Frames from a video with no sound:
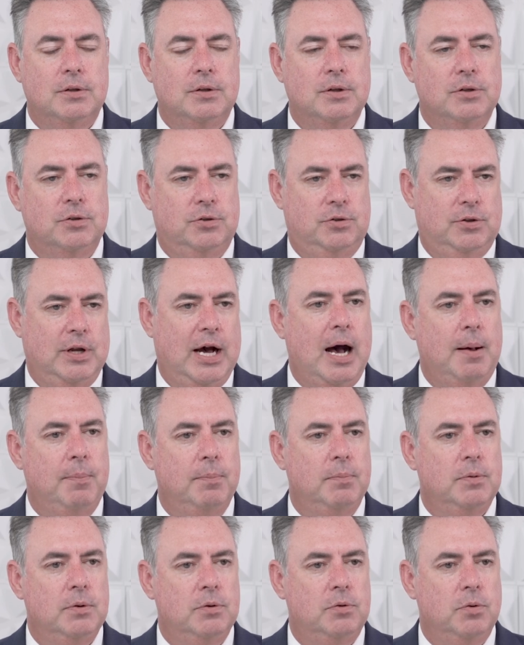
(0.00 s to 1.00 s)
stop
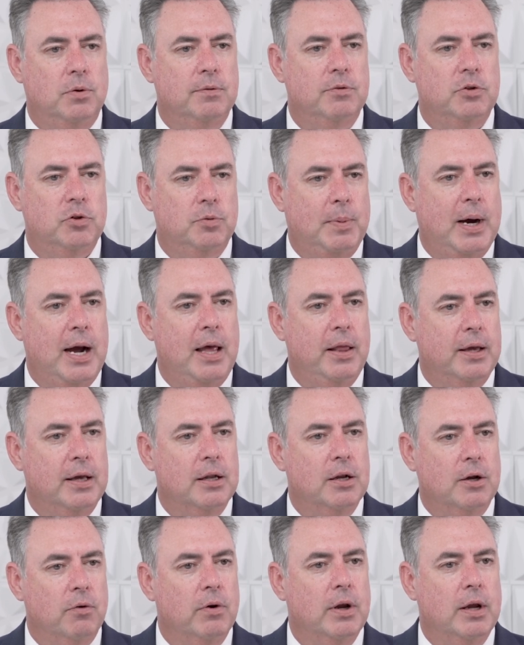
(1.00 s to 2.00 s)
sort of smiling
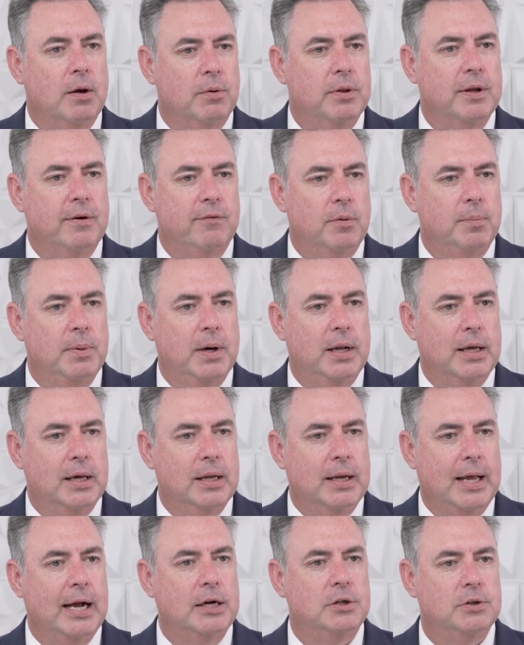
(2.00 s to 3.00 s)
and agreeing with everybody
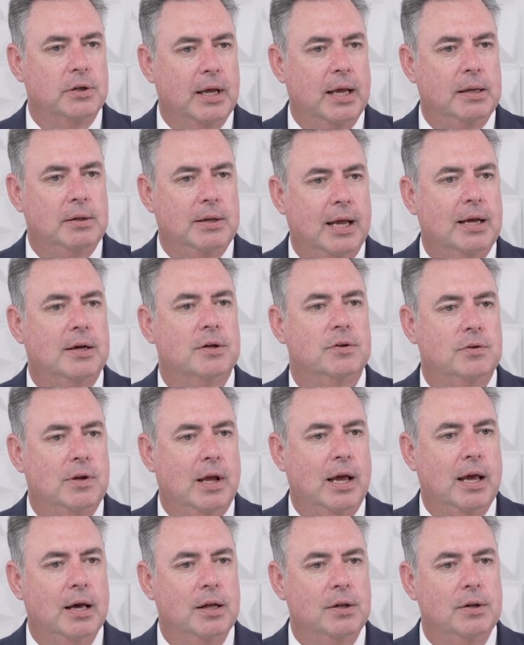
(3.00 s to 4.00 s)
and actually take a
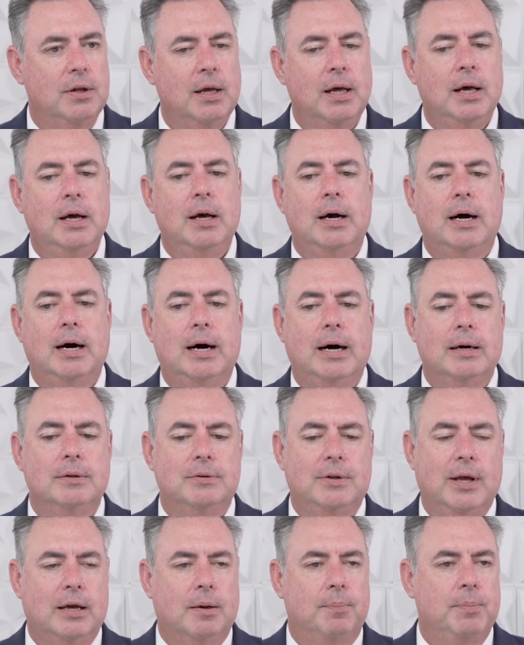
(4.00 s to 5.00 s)
stand,
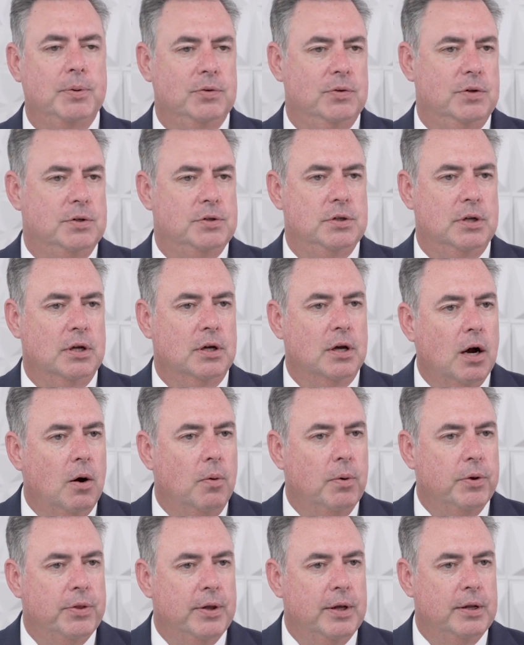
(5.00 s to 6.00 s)
take a position and go
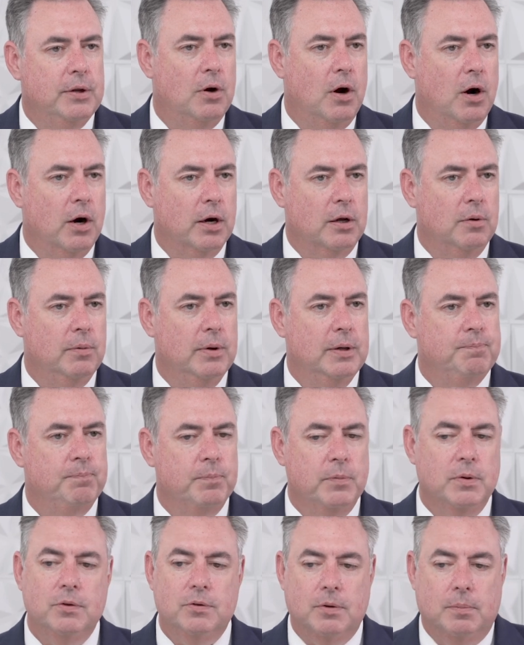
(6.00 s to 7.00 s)
with it and argue it.
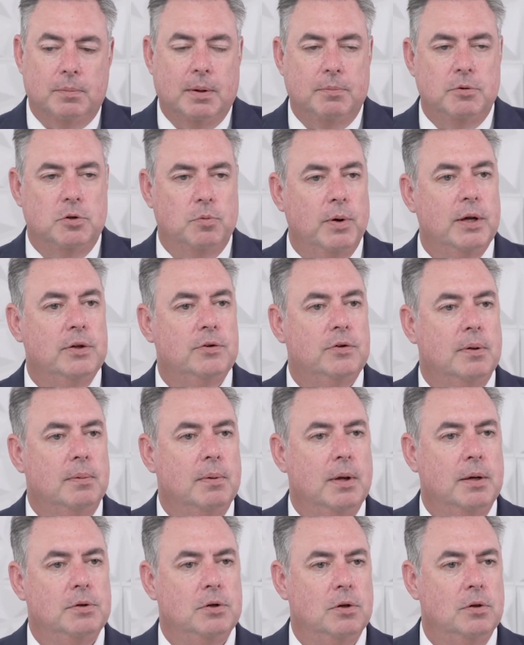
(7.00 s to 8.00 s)
And sometimes you win,
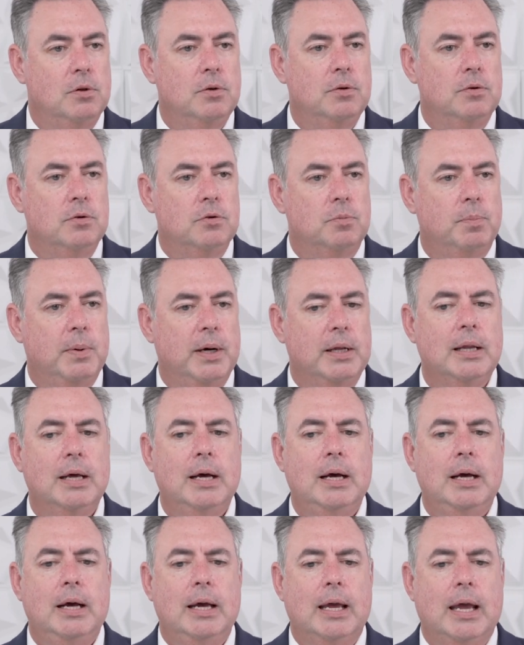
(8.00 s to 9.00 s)
sometimes you lose, but
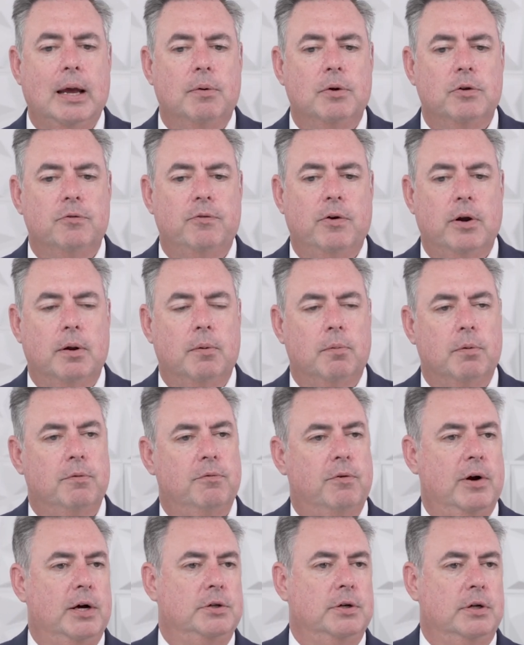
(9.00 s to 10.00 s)
it was very
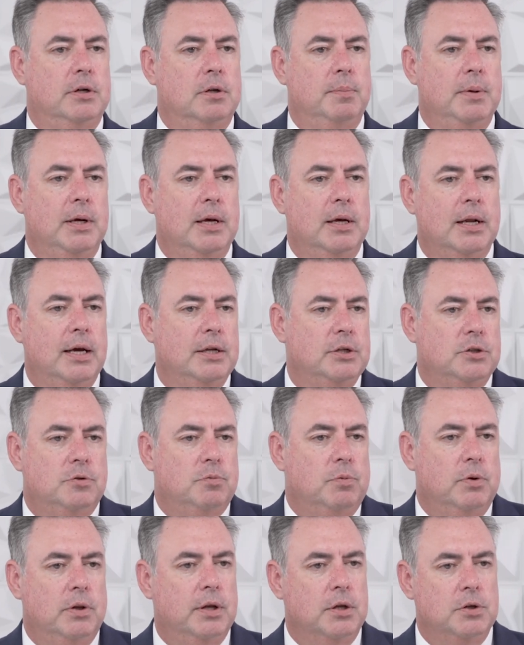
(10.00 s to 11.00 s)
refreshing to me, and I
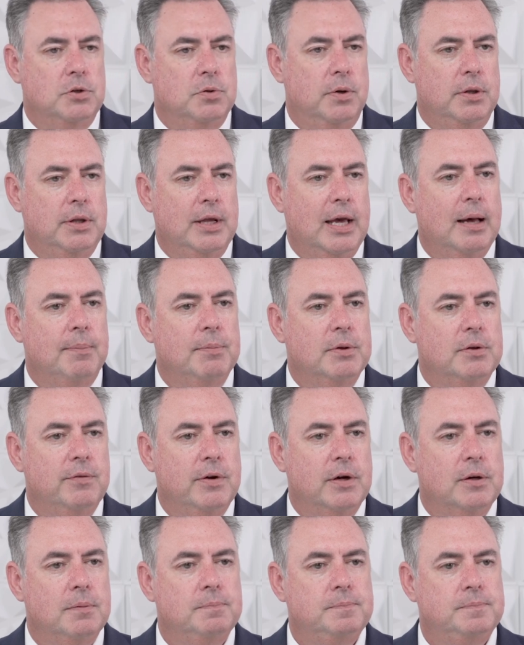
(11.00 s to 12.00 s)
just really enjoyed the
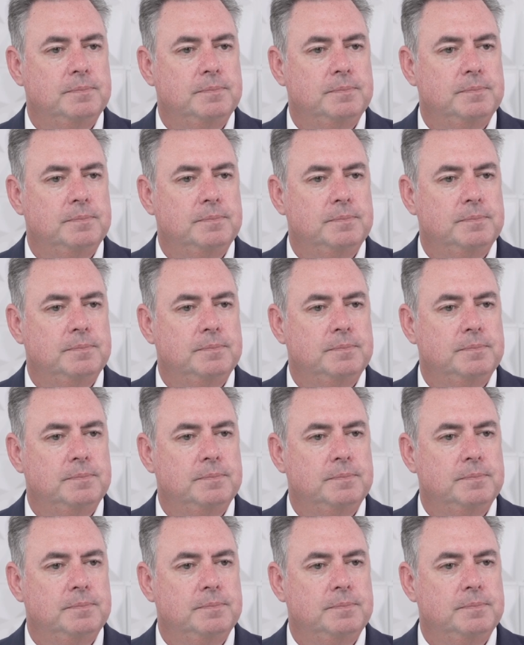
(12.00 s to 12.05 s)
atmosphere.